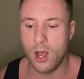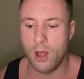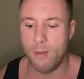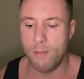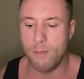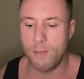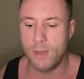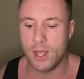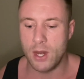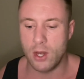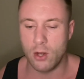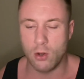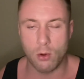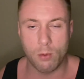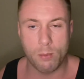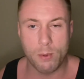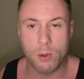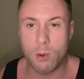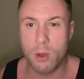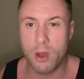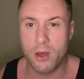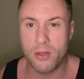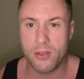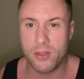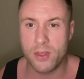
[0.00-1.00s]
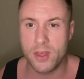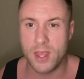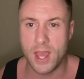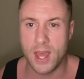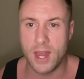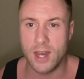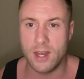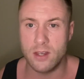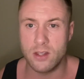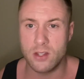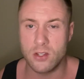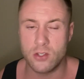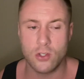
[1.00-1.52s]
It'll all be worth it at the
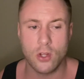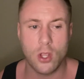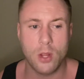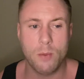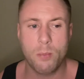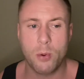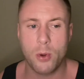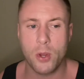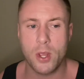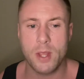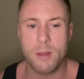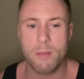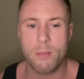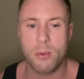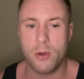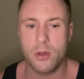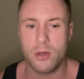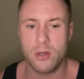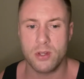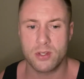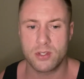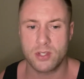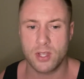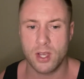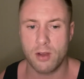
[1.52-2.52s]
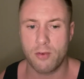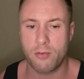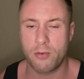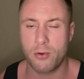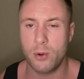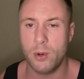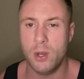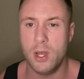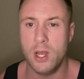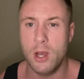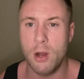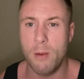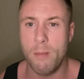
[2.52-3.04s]
end. There's no point in putting yourself through a
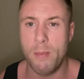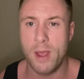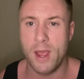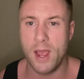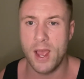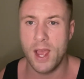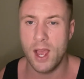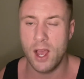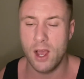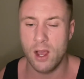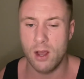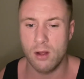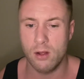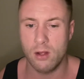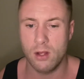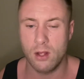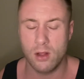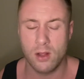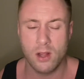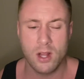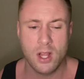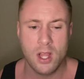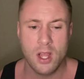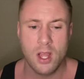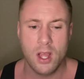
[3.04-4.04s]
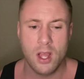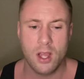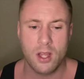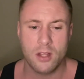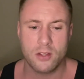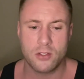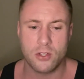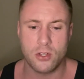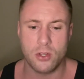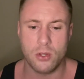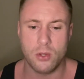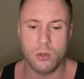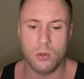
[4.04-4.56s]
little bit of hell
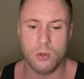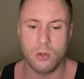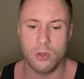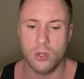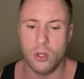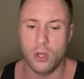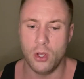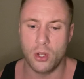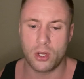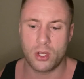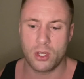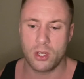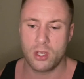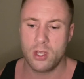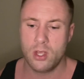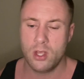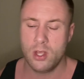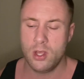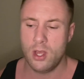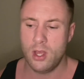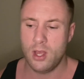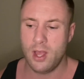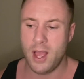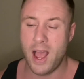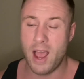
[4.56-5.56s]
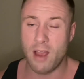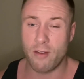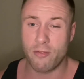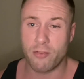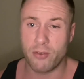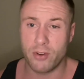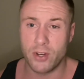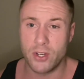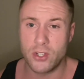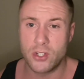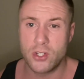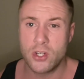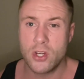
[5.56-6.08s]
to look
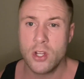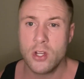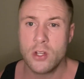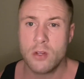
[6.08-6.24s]
average.